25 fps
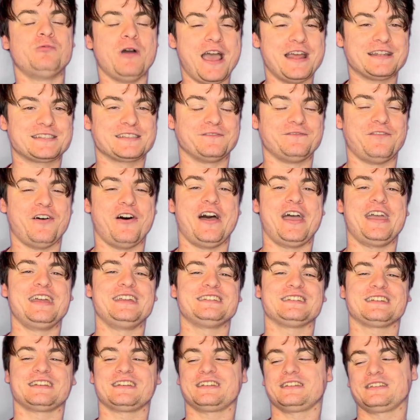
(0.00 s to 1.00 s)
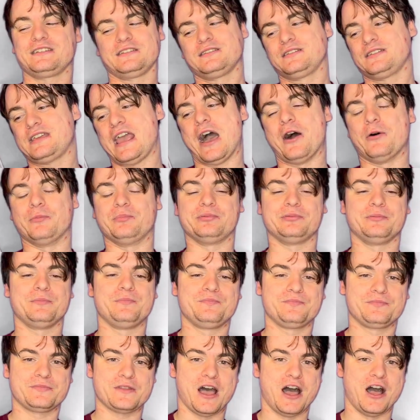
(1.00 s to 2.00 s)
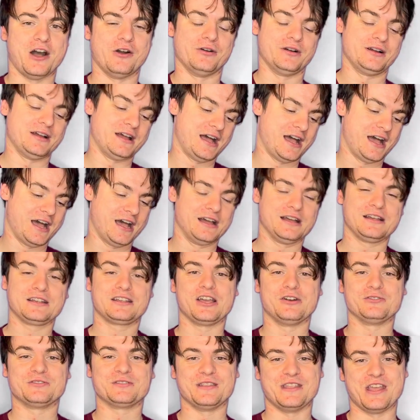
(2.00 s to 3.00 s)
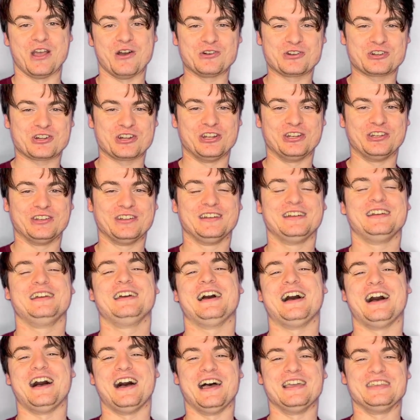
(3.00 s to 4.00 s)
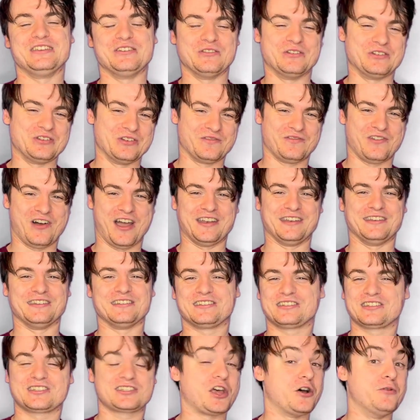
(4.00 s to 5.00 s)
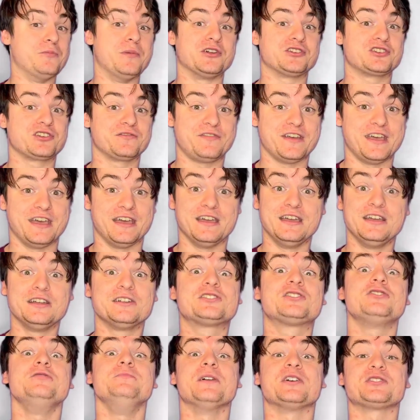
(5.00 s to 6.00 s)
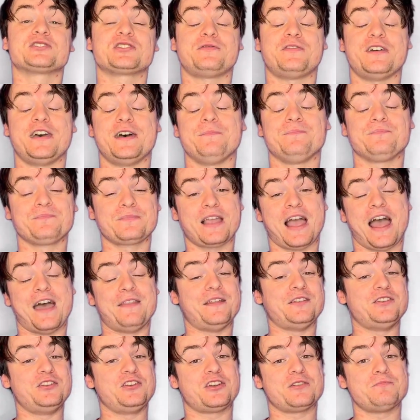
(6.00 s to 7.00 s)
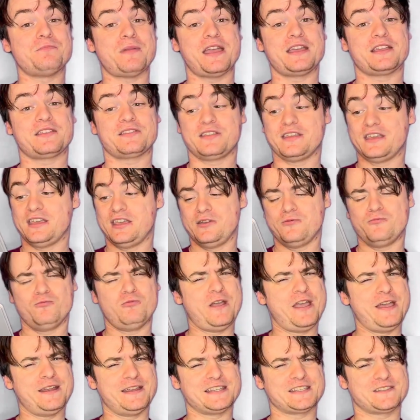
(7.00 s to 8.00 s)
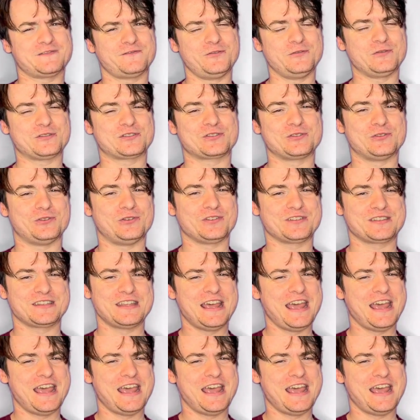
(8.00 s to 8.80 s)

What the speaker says: where to find kelp? Go to the ocean. You'll find so much of it, too much of it, and then you can make the weirdest food source